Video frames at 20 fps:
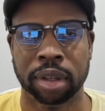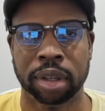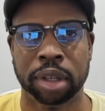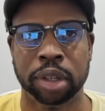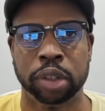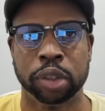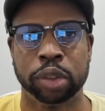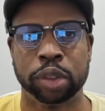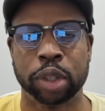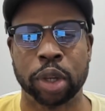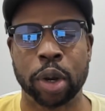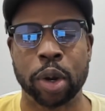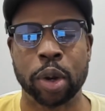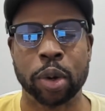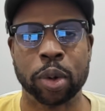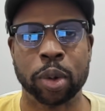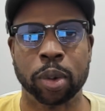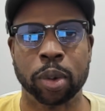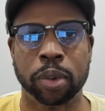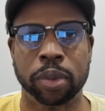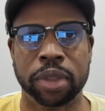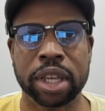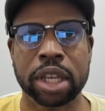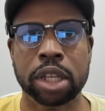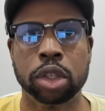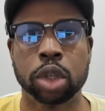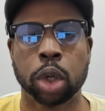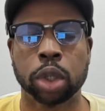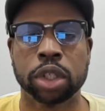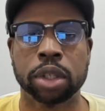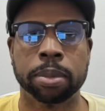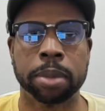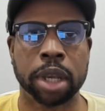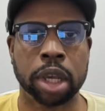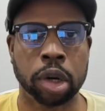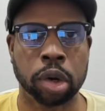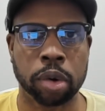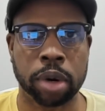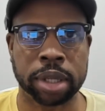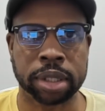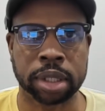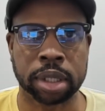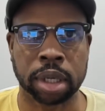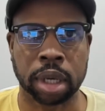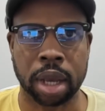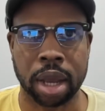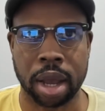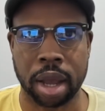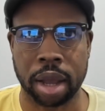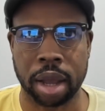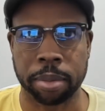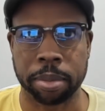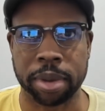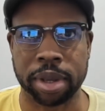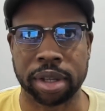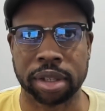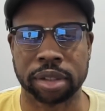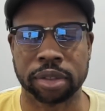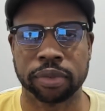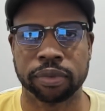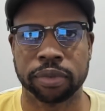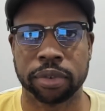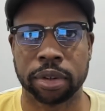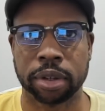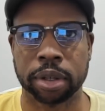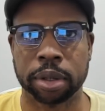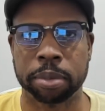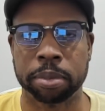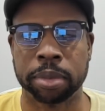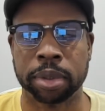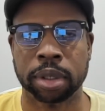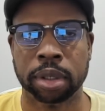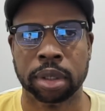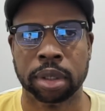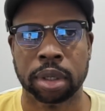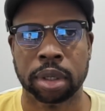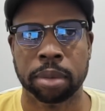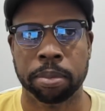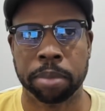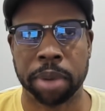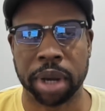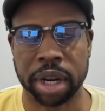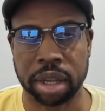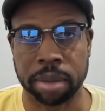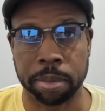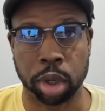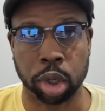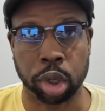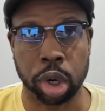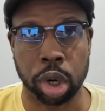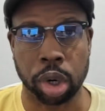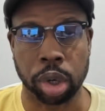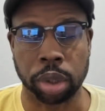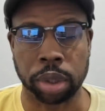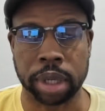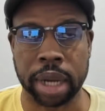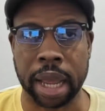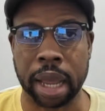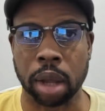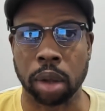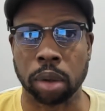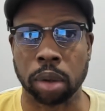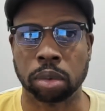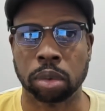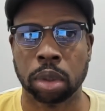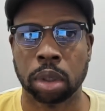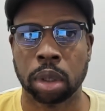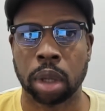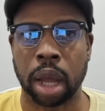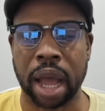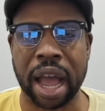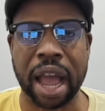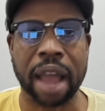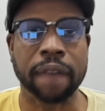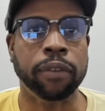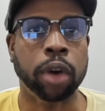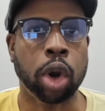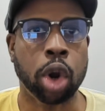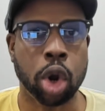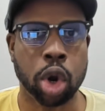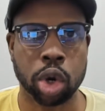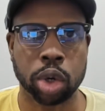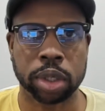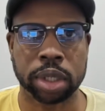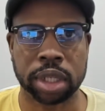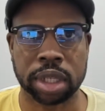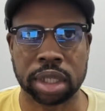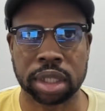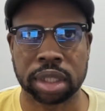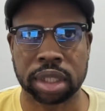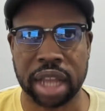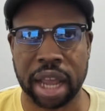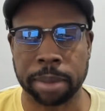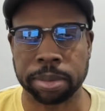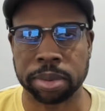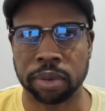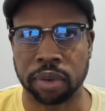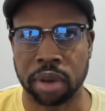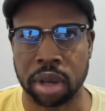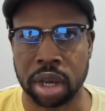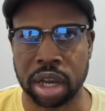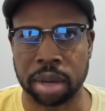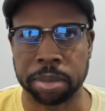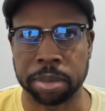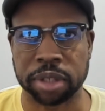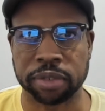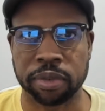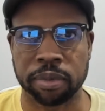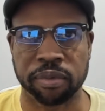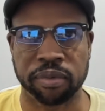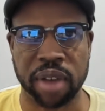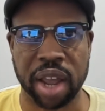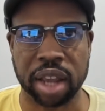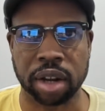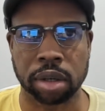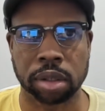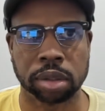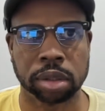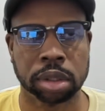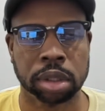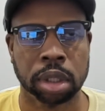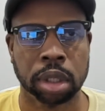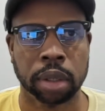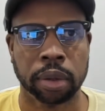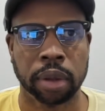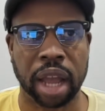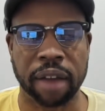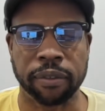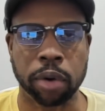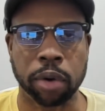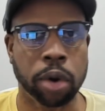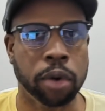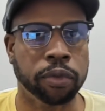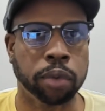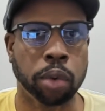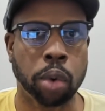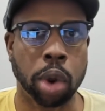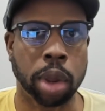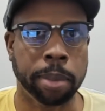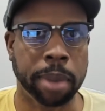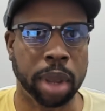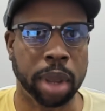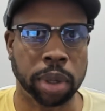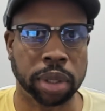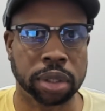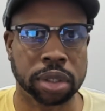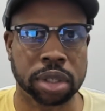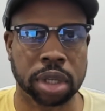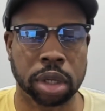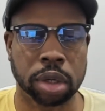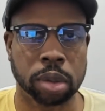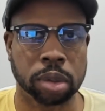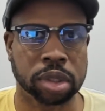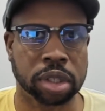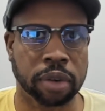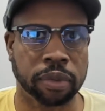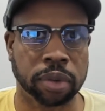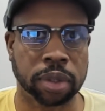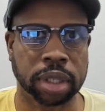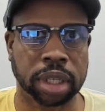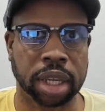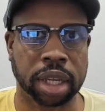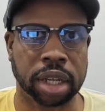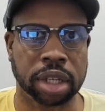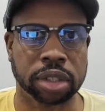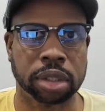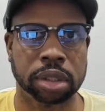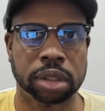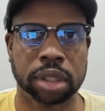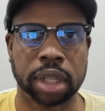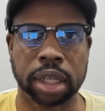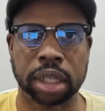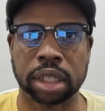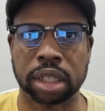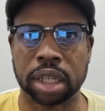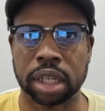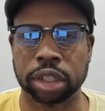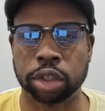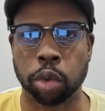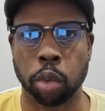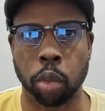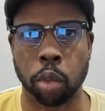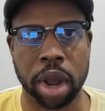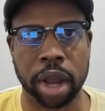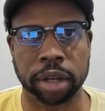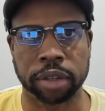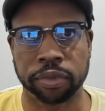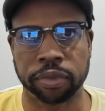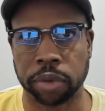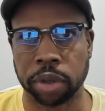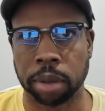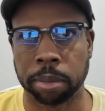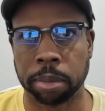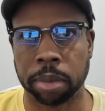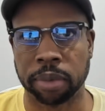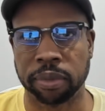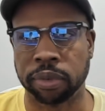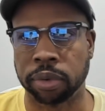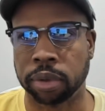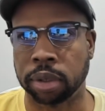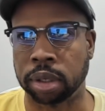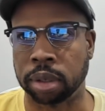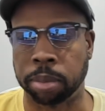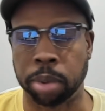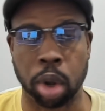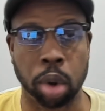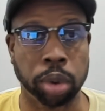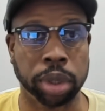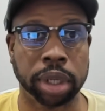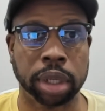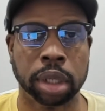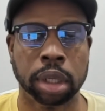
So these are some interesting comments from Buddy McGirt. Now, I've heard these types of comments from fighters. I've heard Floyd Mayweather say it on several occasions that he doesn't watch film of an opponent.